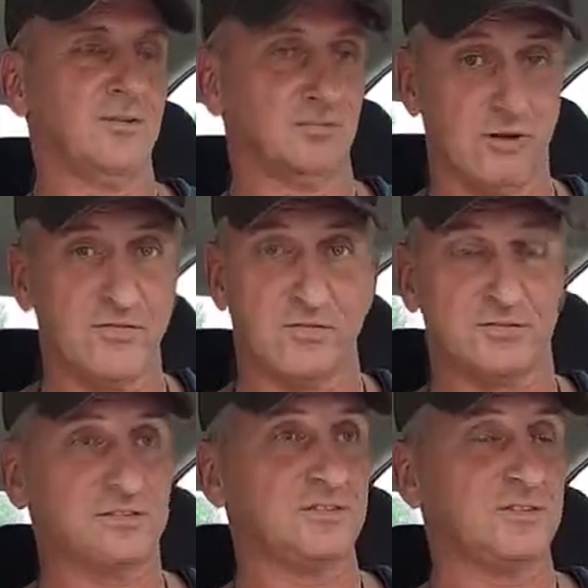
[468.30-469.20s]
the
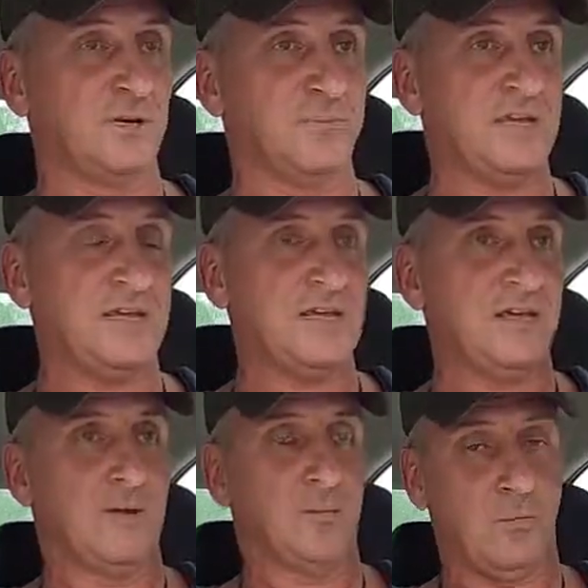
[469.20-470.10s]
rivers to
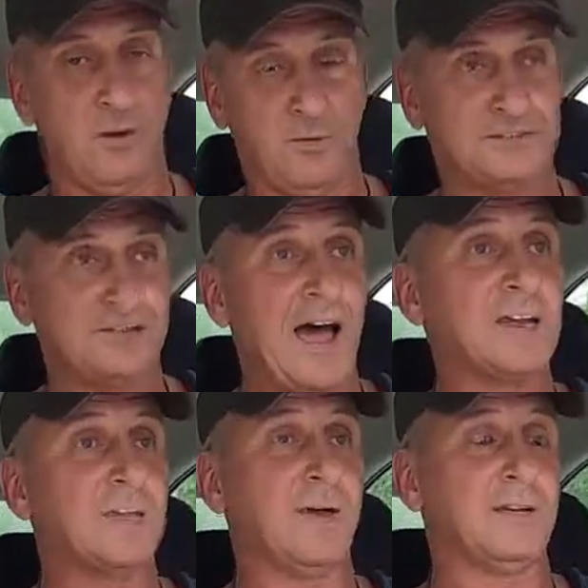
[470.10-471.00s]
be, well, it's
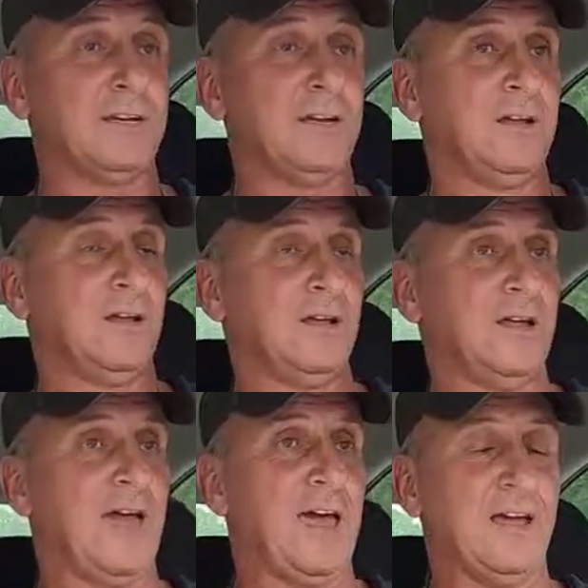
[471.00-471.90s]
documented
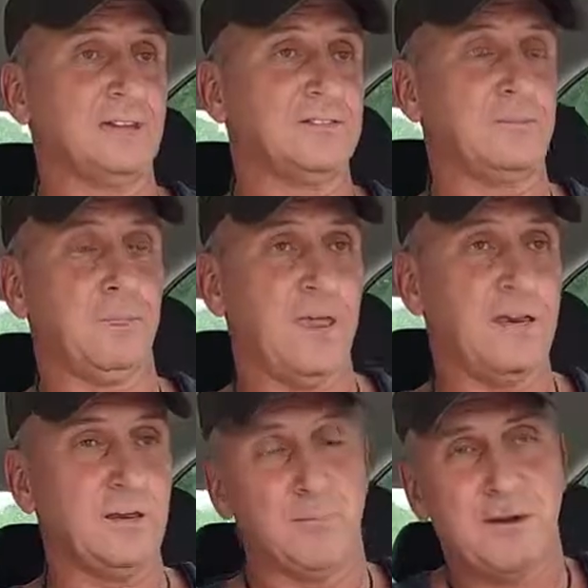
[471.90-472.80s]
as
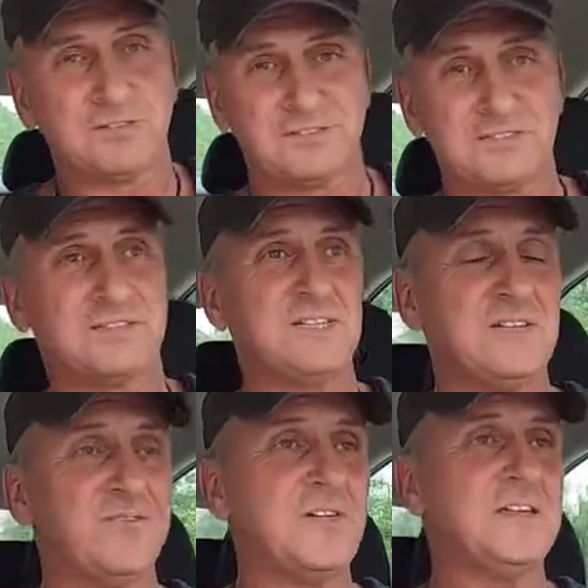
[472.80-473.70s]
about
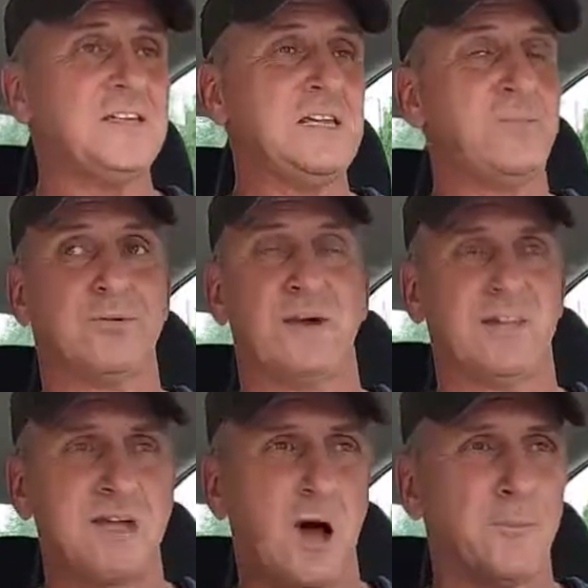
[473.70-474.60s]
16 feet deeper
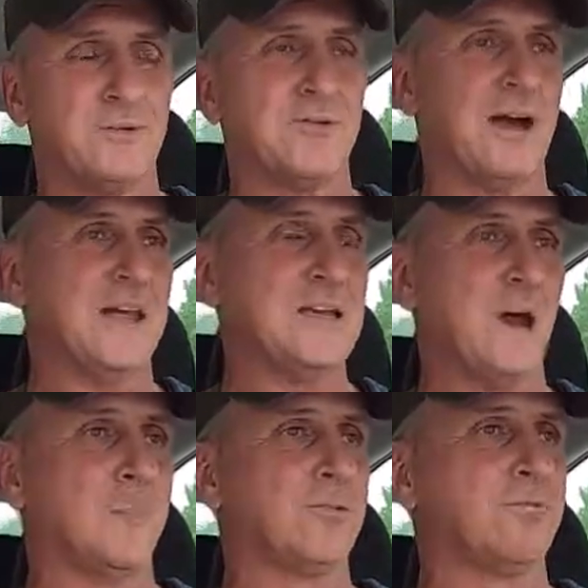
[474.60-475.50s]
on the
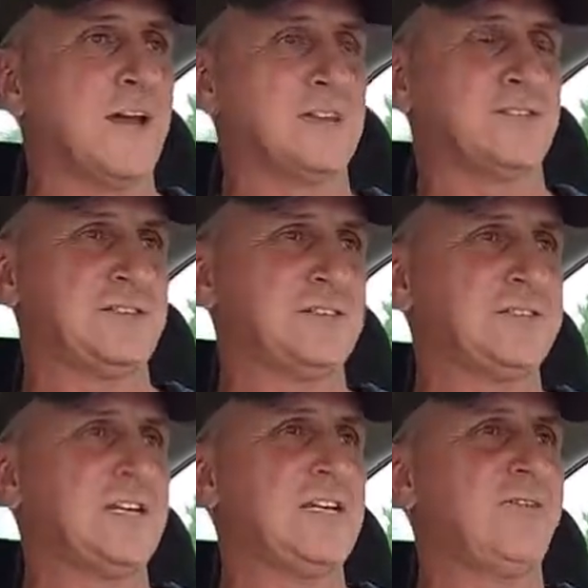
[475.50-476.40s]
upper range,
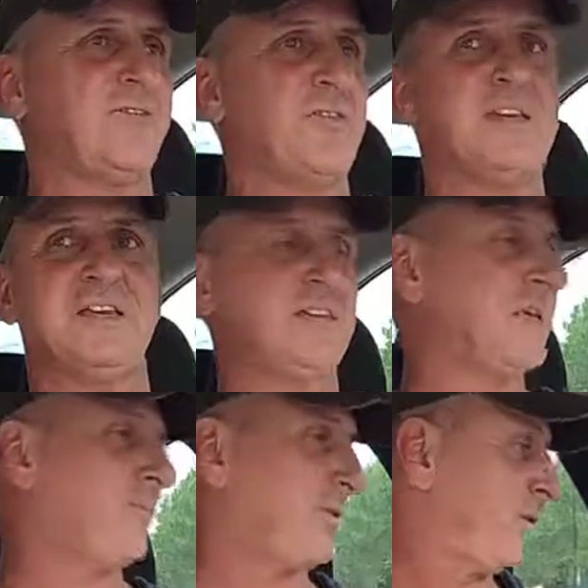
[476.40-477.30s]
16 feet
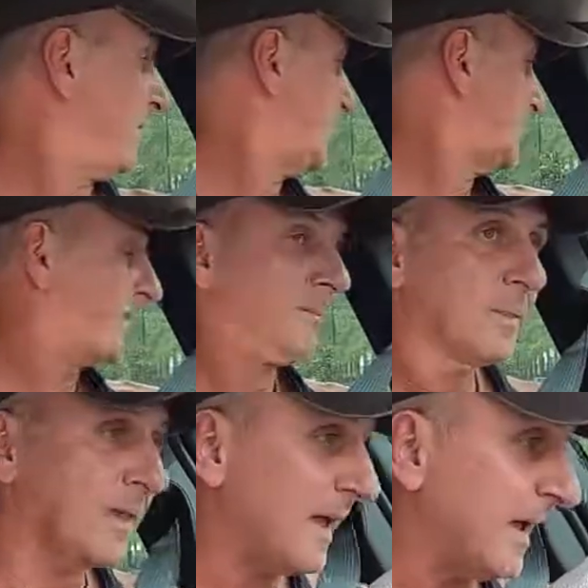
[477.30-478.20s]
deeper.
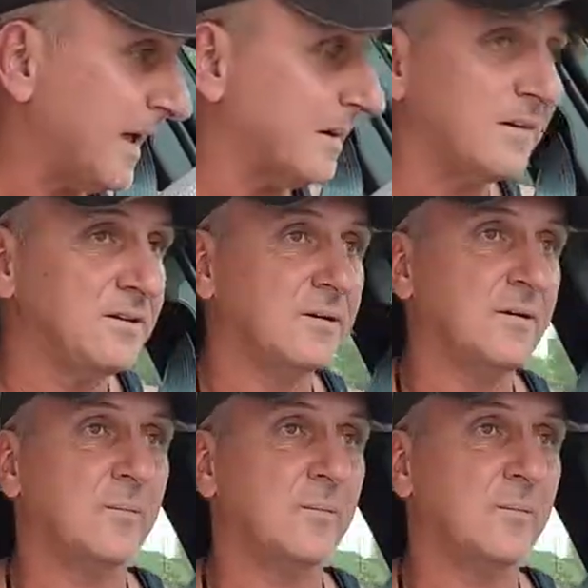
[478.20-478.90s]
And